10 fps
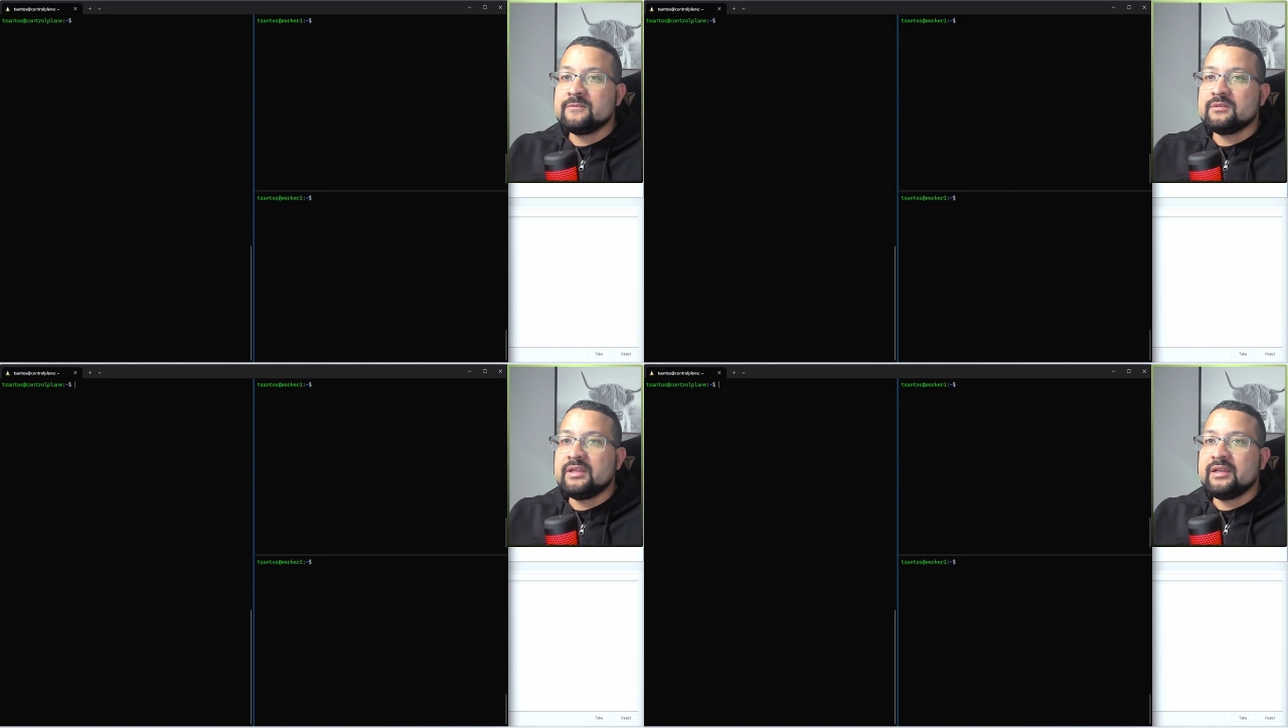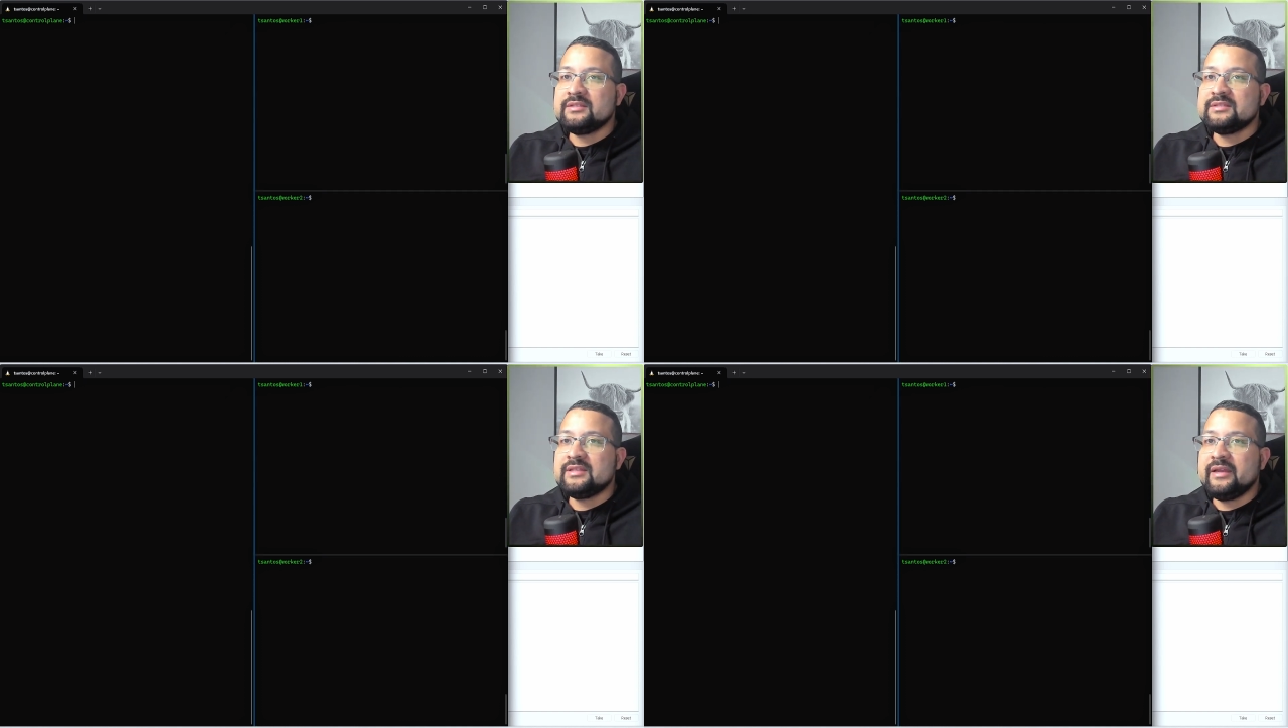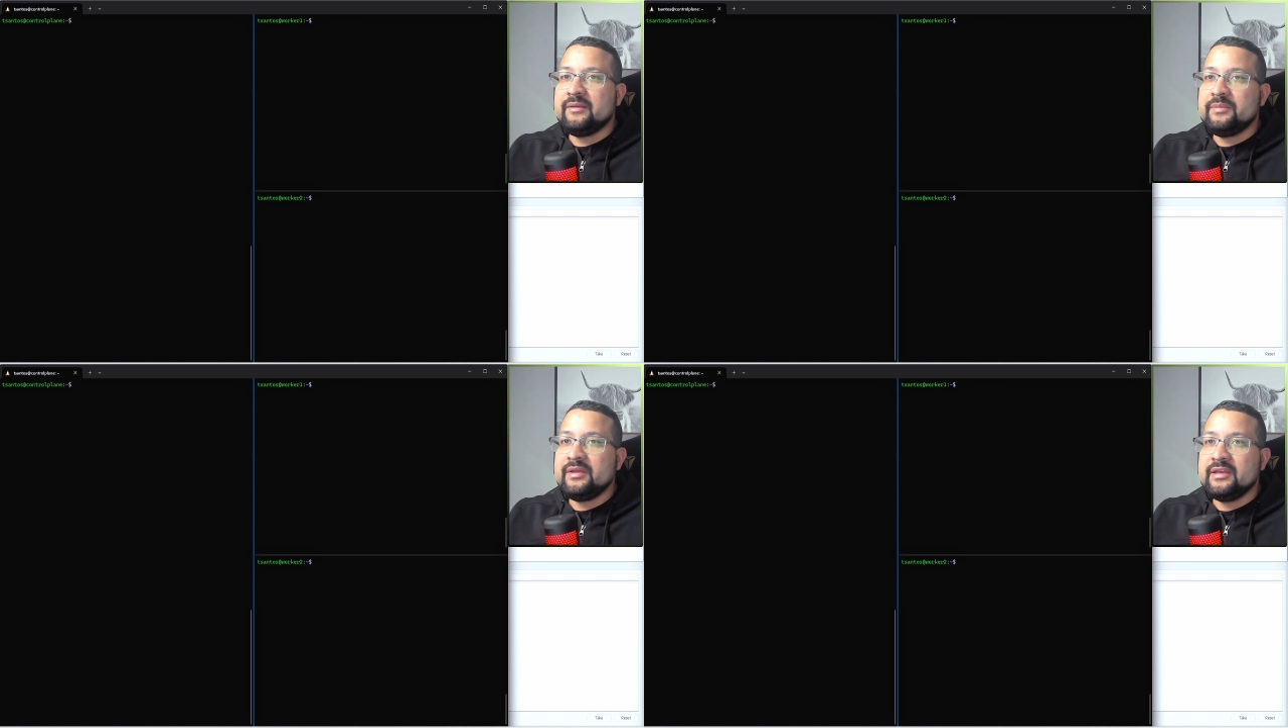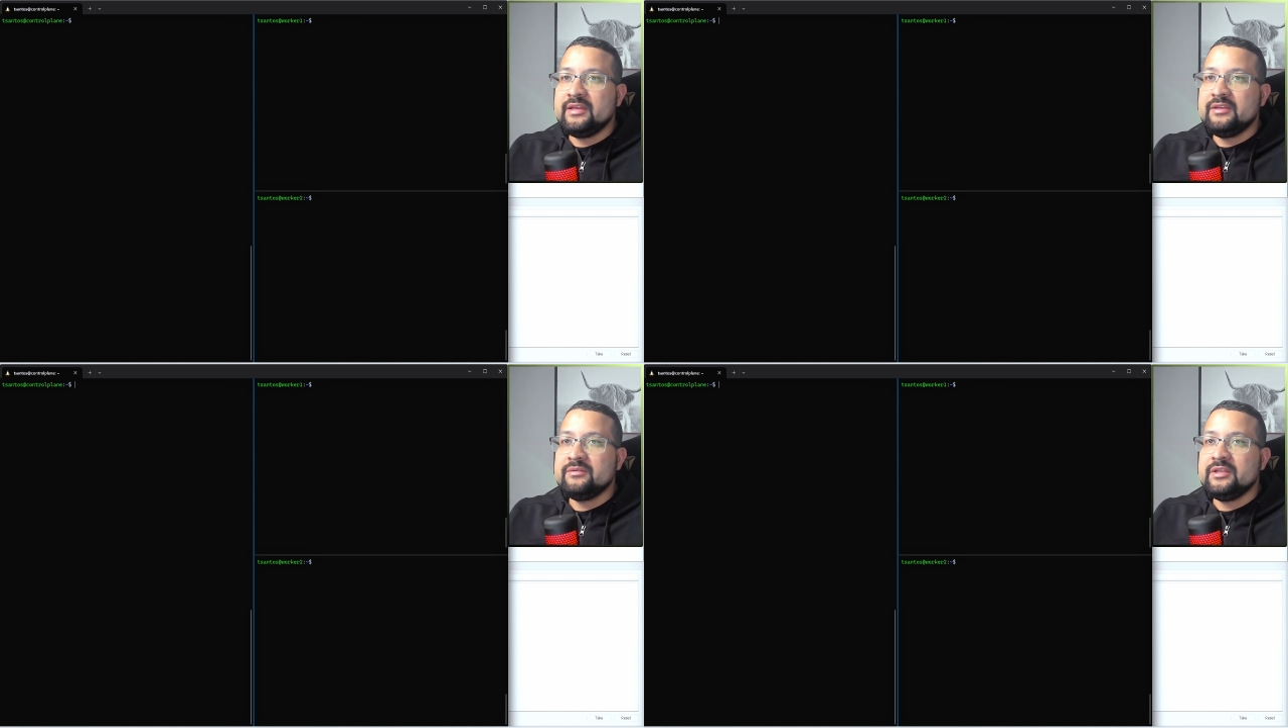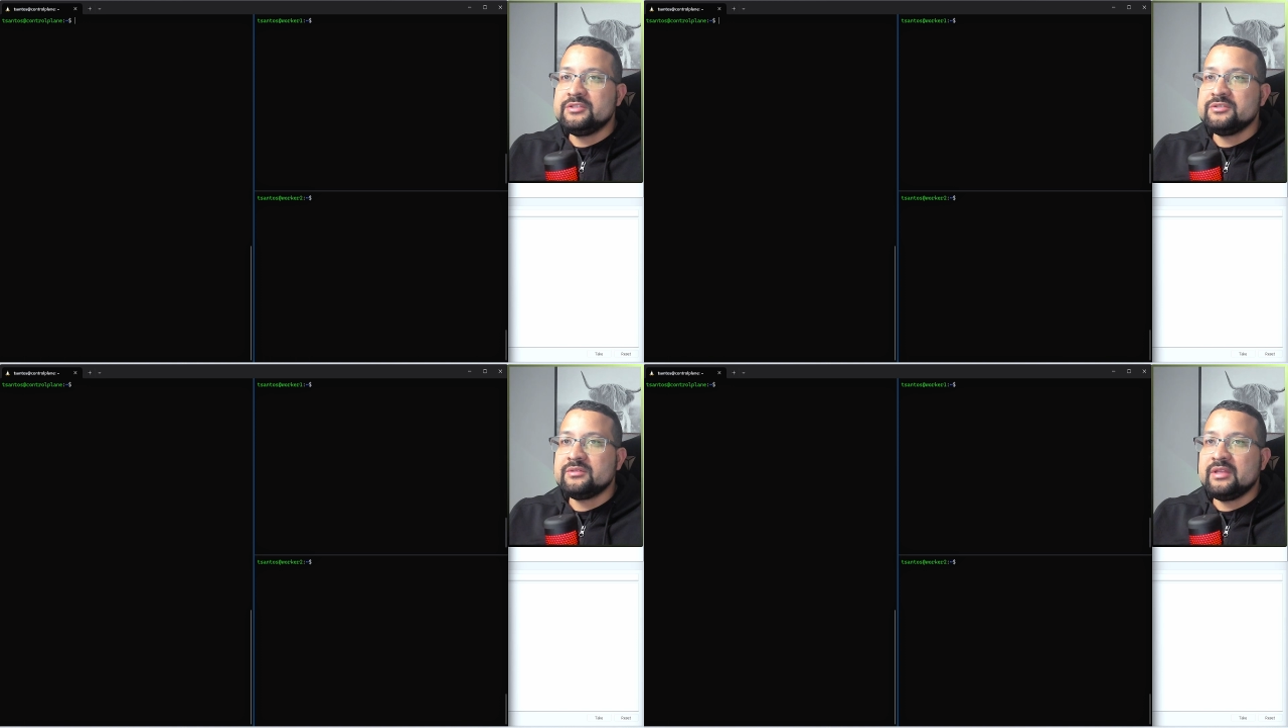So next step, you
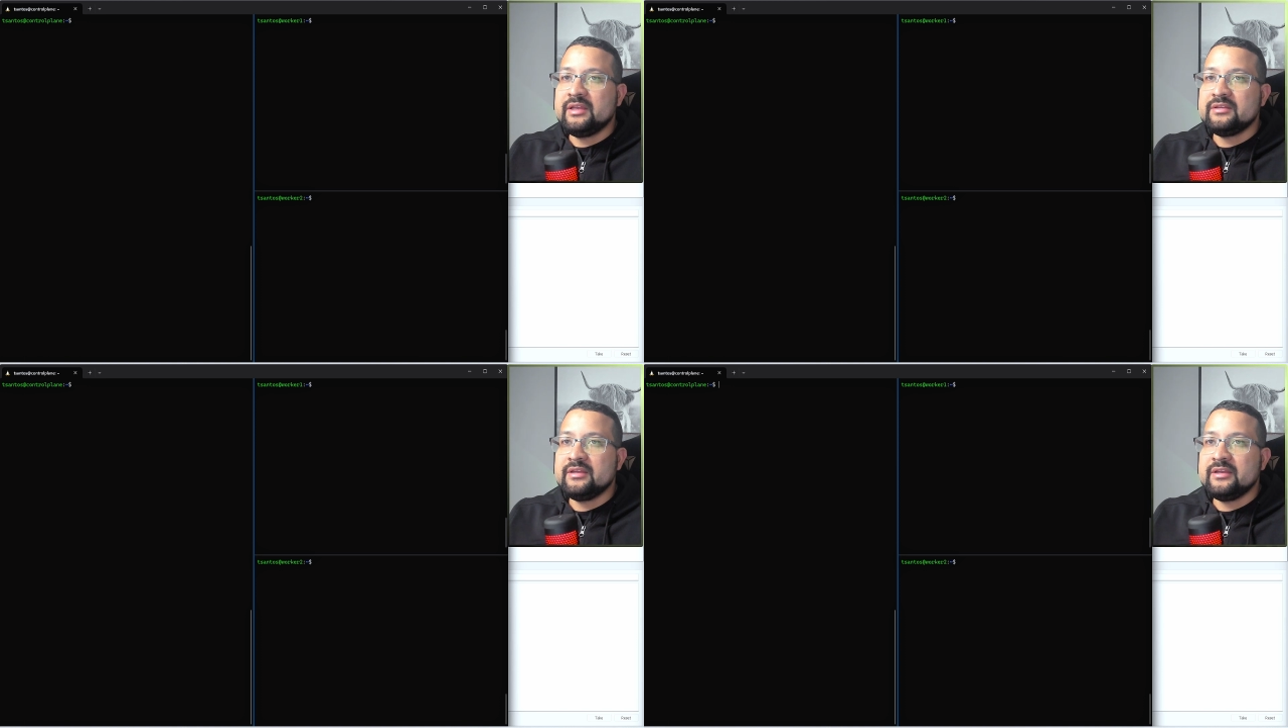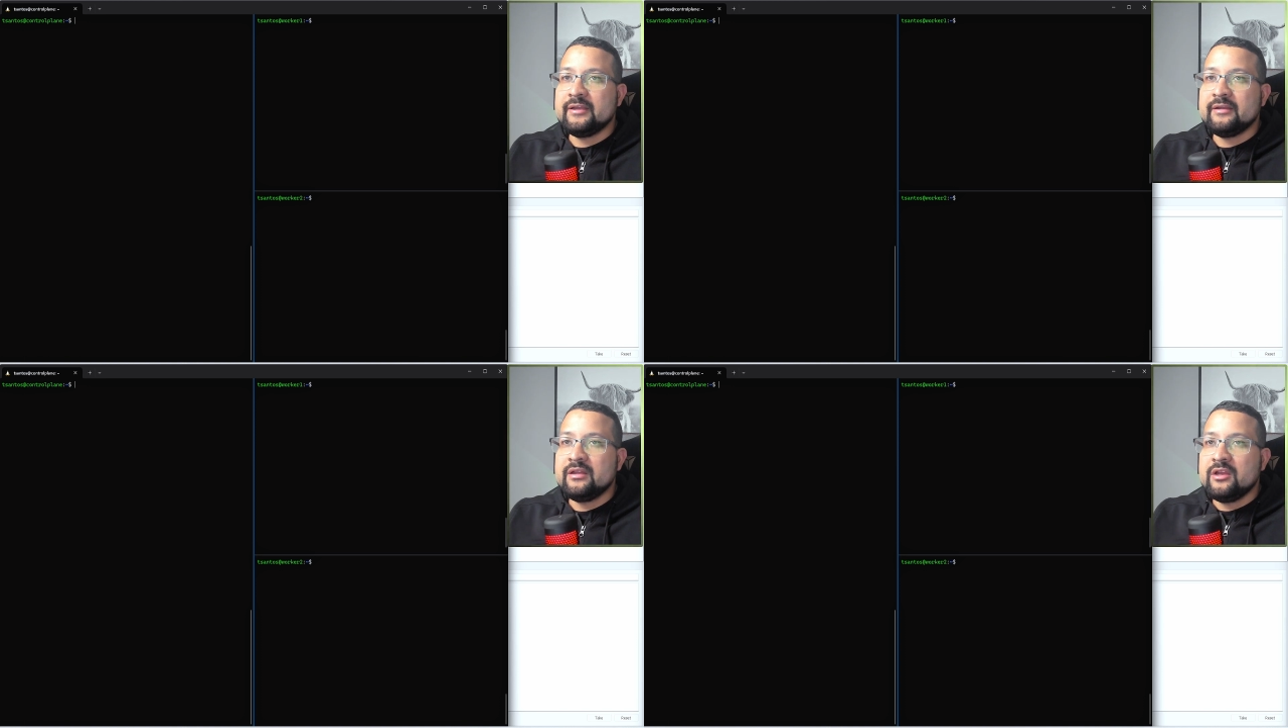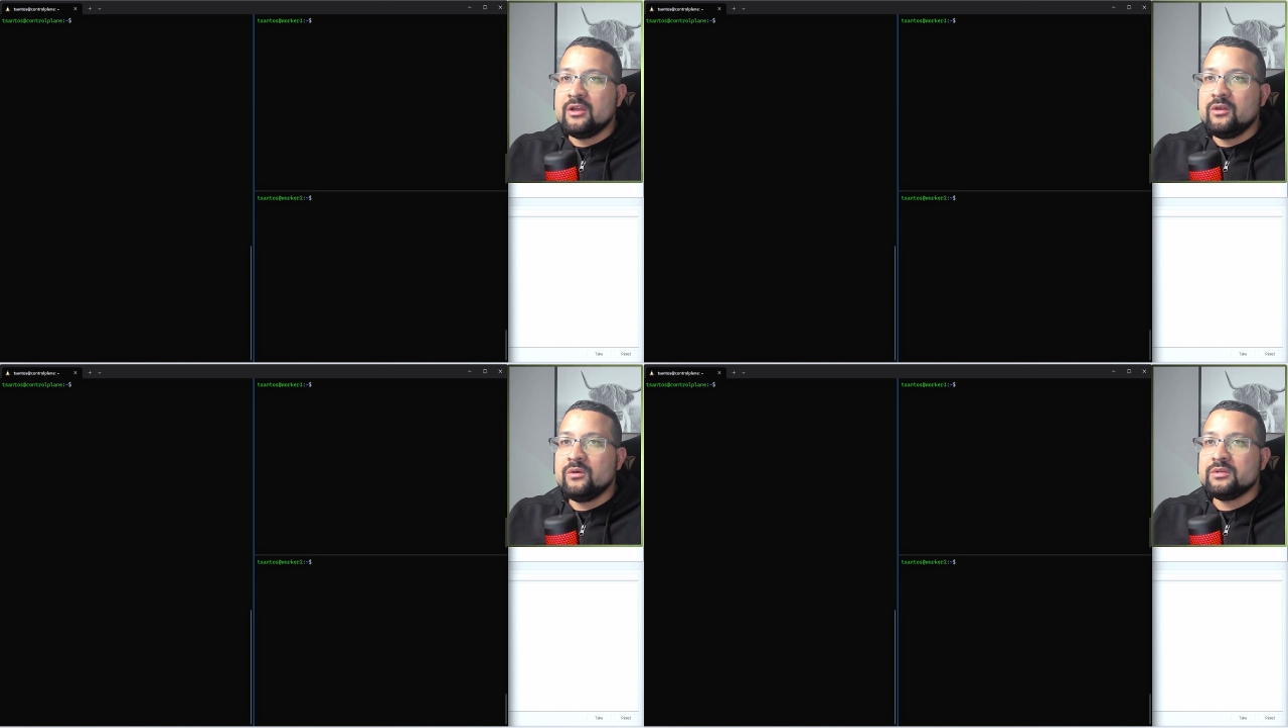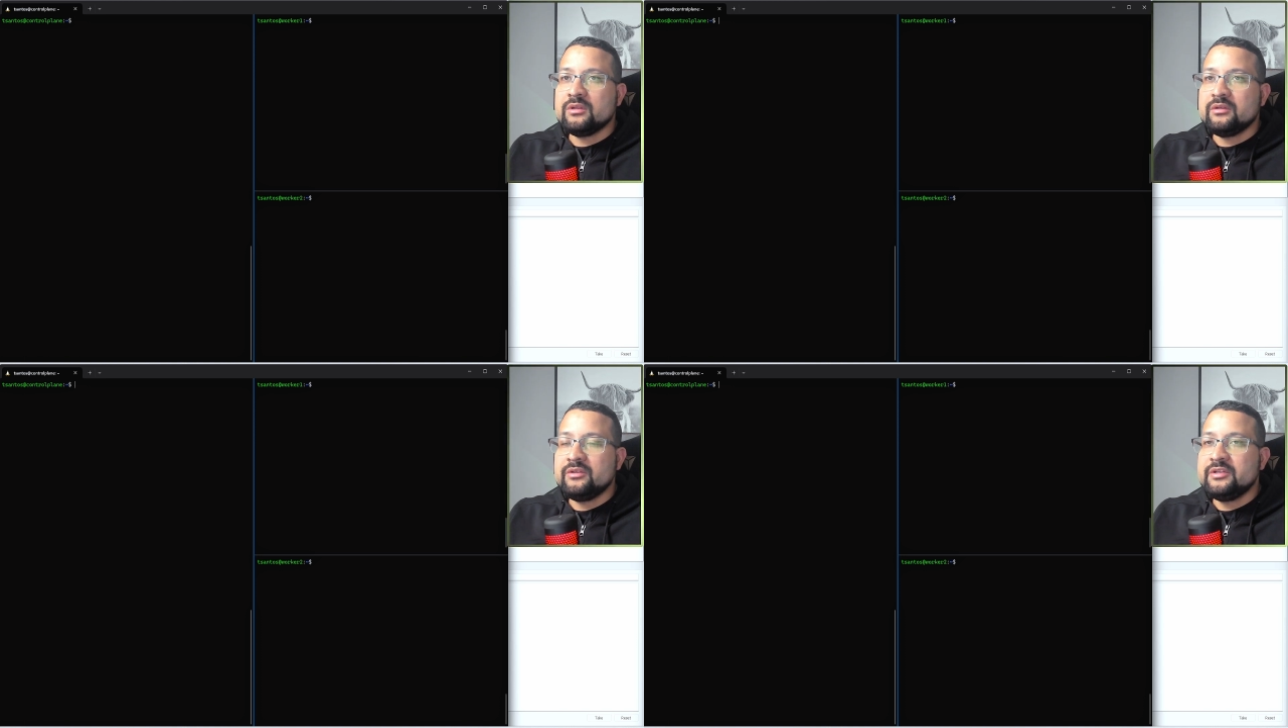need to take the load.